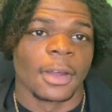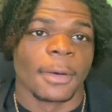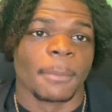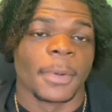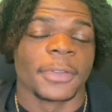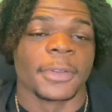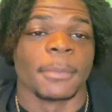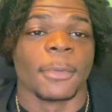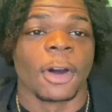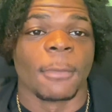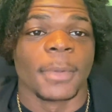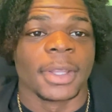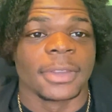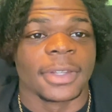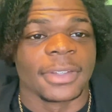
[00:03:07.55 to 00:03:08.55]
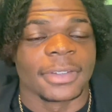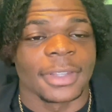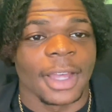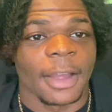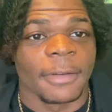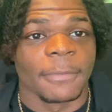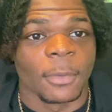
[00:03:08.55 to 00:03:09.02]
But the moment this
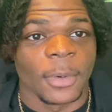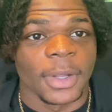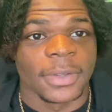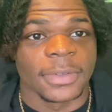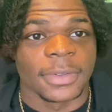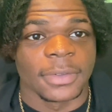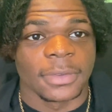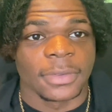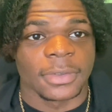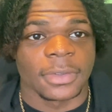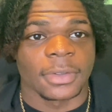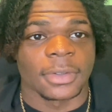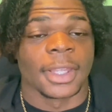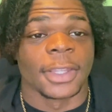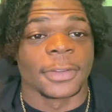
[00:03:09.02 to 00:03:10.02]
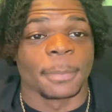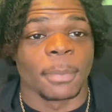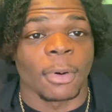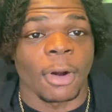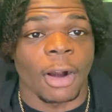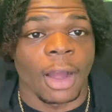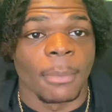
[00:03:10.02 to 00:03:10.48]
guy voices his
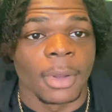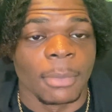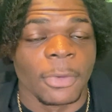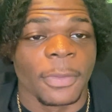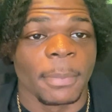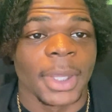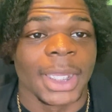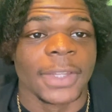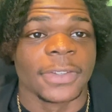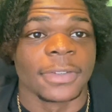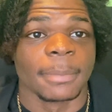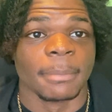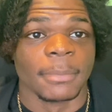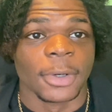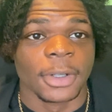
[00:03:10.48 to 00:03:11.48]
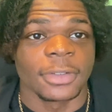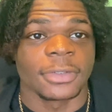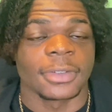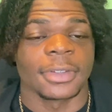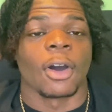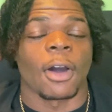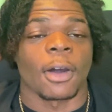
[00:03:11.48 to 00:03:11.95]
problem with being
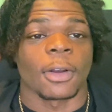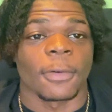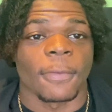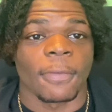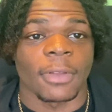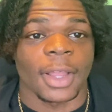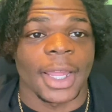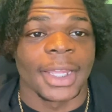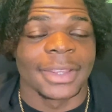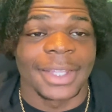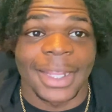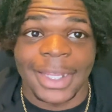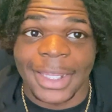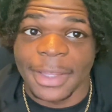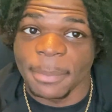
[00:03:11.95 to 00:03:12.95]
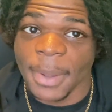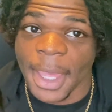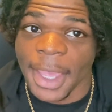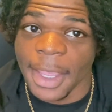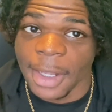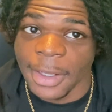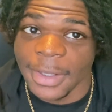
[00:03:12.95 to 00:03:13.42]
smushed on a flight that he
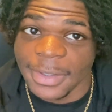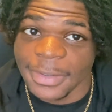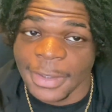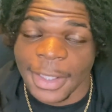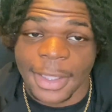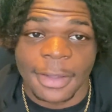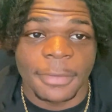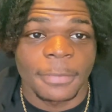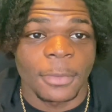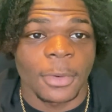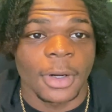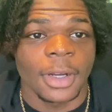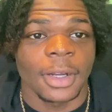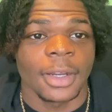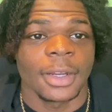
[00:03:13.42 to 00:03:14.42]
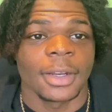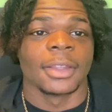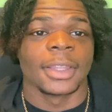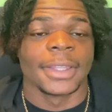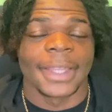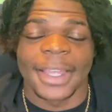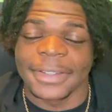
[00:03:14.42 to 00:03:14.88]
paid his ticket for,
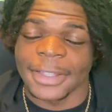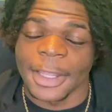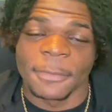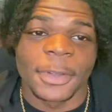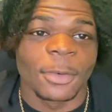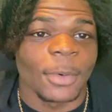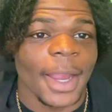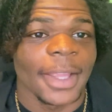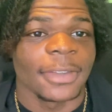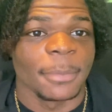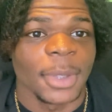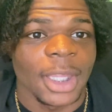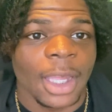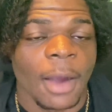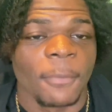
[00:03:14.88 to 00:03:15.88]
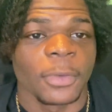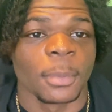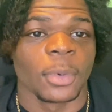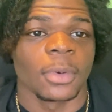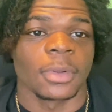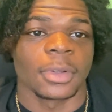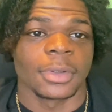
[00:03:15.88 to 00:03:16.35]
he has every right to be
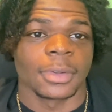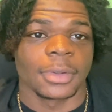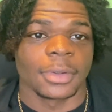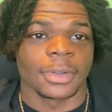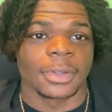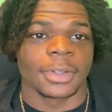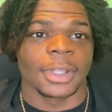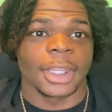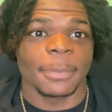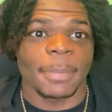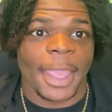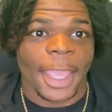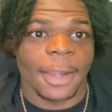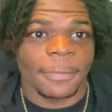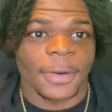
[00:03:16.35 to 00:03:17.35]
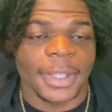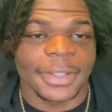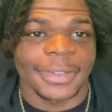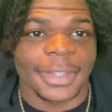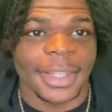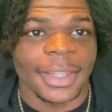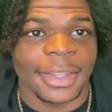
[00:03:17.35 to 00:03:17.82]
comfortable. He paid for
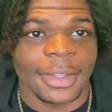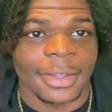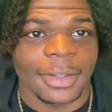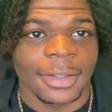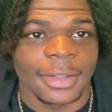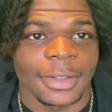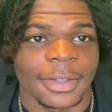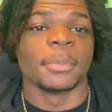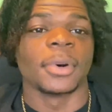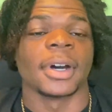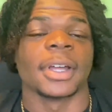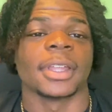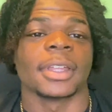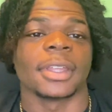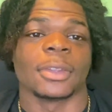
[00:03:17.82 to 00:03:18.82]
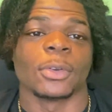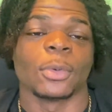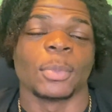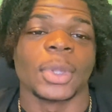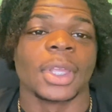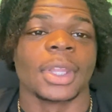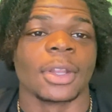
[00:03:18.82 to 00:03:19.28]
his ticket. But you
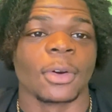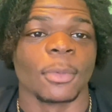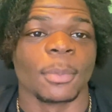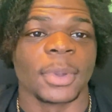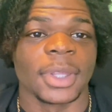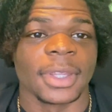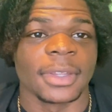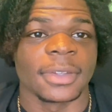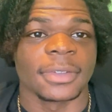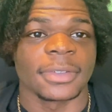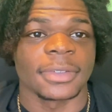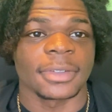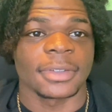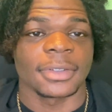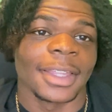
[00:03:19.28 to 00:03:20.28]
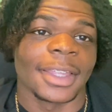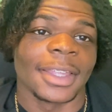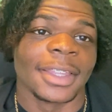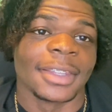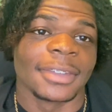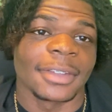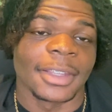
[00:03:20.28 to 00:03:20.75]
being obese
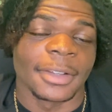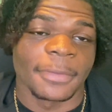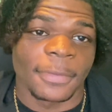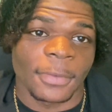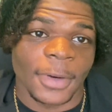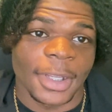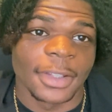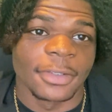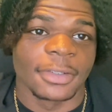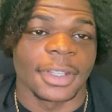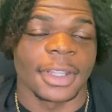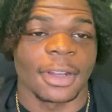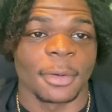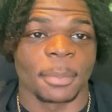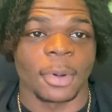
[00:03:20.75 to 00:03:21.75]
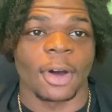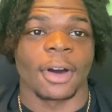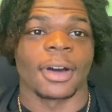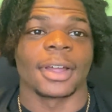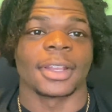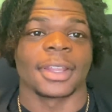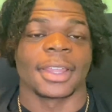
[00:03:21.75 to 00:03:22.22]
is infringing
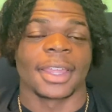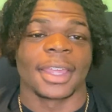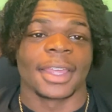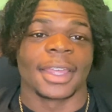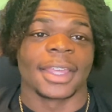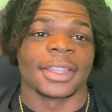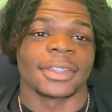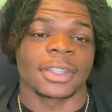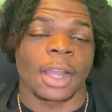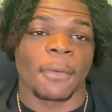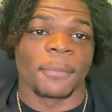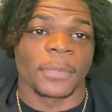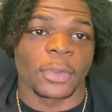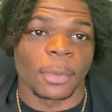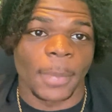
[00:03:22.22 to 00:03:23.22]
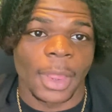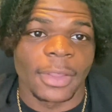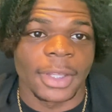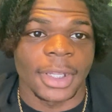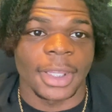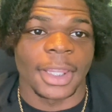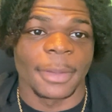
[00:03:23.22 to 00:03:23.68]
upon his
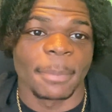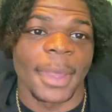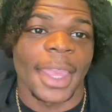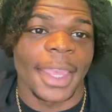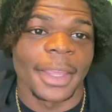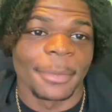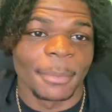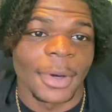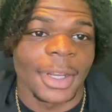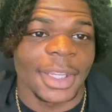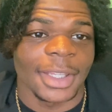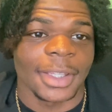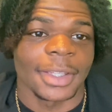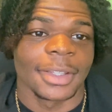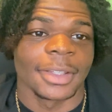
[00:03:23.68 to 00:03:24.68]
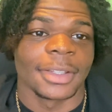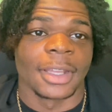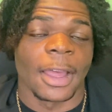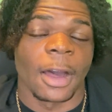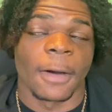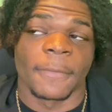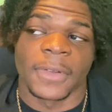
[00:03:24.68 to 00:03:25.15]
comfortability. He paid money.
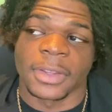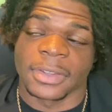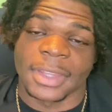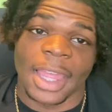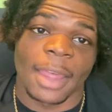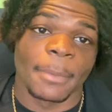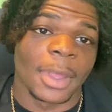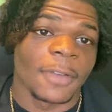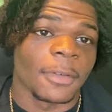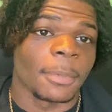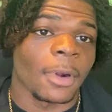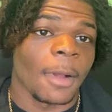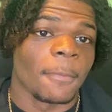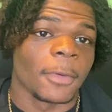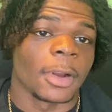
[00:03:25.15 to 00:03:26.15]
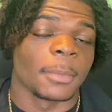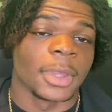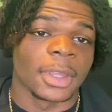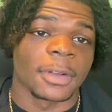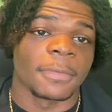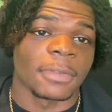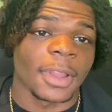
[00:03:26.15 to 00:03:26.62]
Now, if it's that big of a problem for him, he
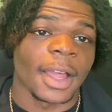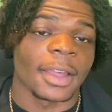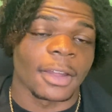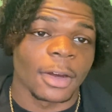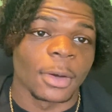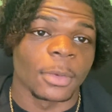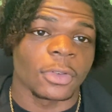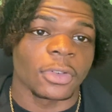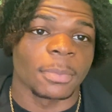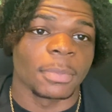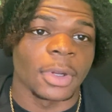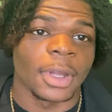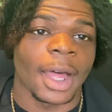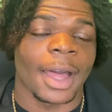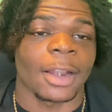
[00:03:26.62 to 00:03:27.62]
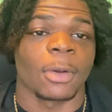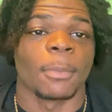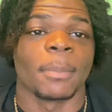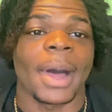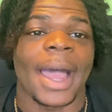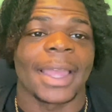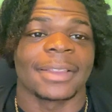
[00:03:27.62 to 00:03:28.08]
can fly coach, but I don't
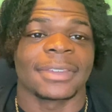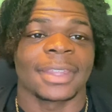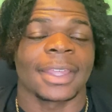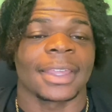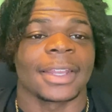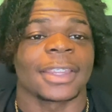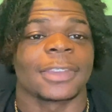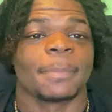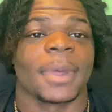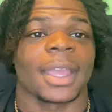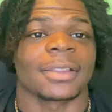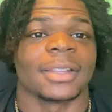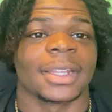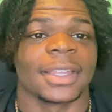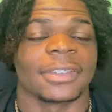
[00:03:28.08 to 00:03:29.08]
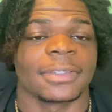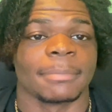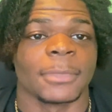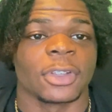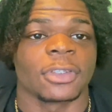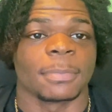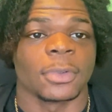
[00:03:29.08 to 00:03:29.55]
buy a ticket expecting to get
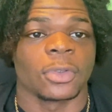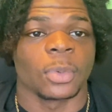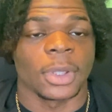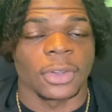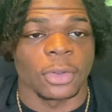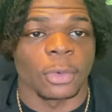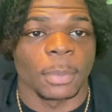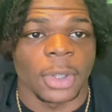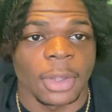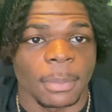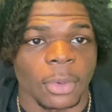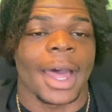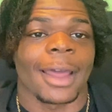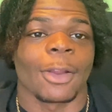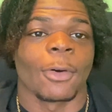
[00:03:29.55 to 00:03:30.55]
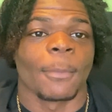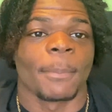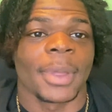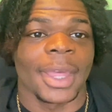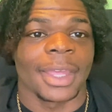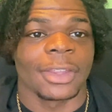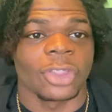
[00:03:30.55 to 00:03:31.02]
smushed between two people. I don't
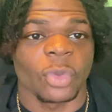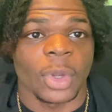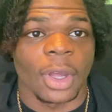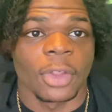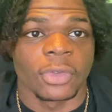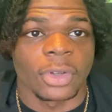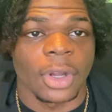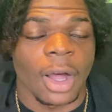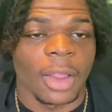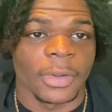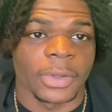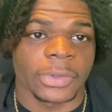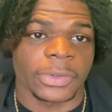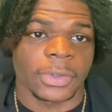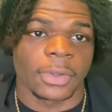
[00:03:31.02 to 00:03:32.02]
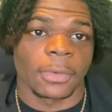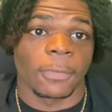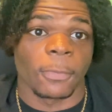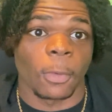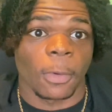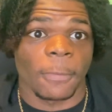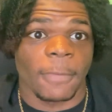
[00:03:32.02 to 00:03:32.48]
pay $300, $400
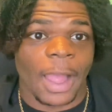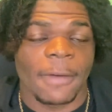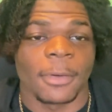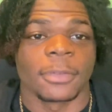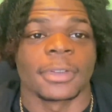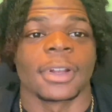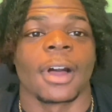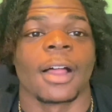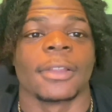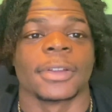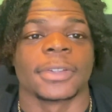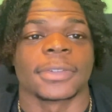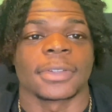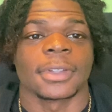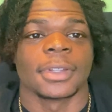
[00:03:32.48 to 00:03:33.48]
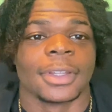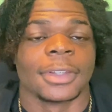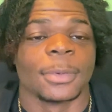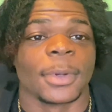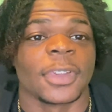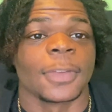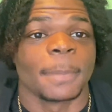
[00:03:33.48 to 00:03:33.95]
or $500
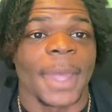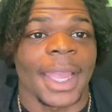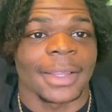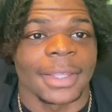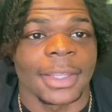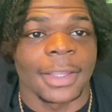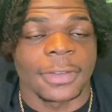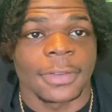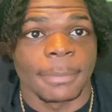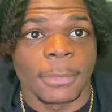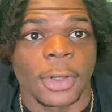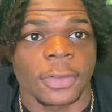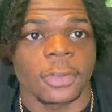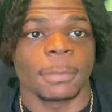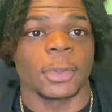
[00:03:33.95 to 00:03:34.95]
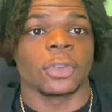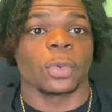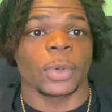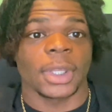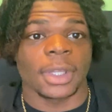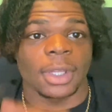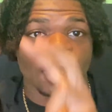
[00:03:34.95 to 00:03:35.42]
to expect to get smushed
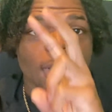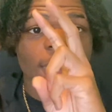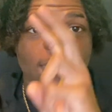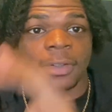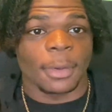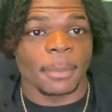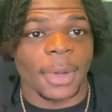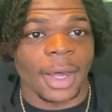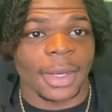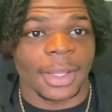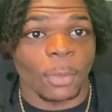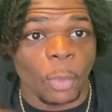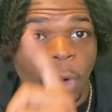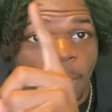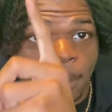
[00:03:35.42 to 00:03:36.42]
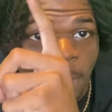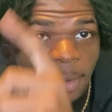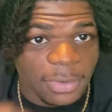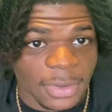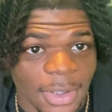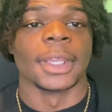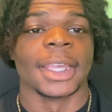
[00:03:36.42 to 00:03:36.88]
between somebody, one
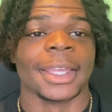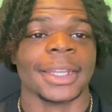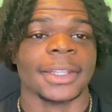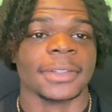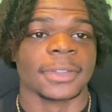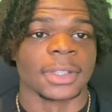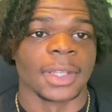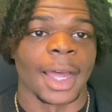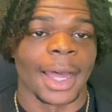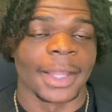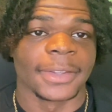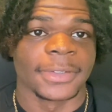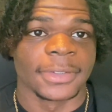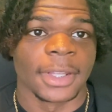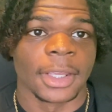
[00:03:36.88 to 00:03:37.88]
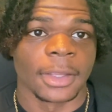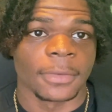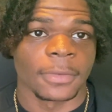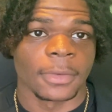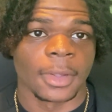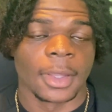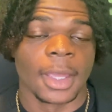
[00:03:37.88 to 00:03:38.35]
person. It is not safe
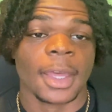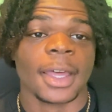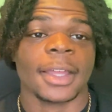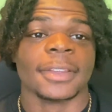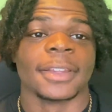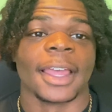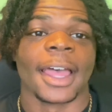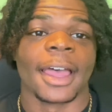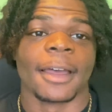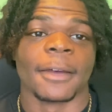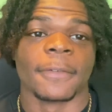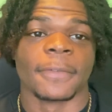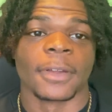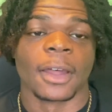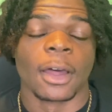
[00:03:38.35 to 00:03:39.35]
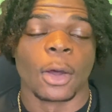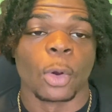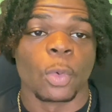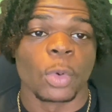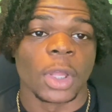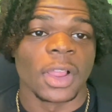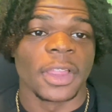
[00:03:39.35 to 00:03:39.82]
to have
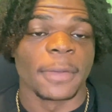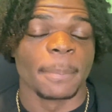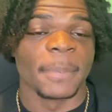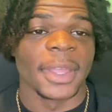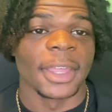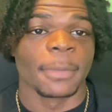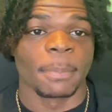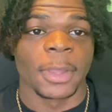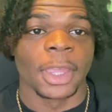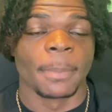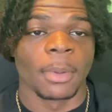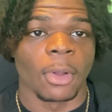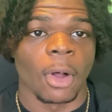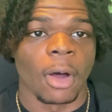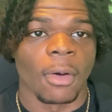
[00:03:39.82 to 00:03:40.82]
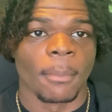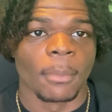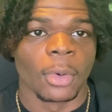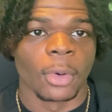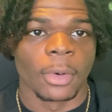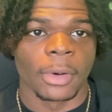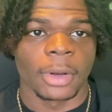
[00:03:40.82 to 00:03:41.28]
really big people on
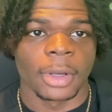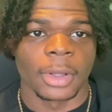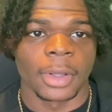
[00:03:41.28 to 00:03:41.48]
board.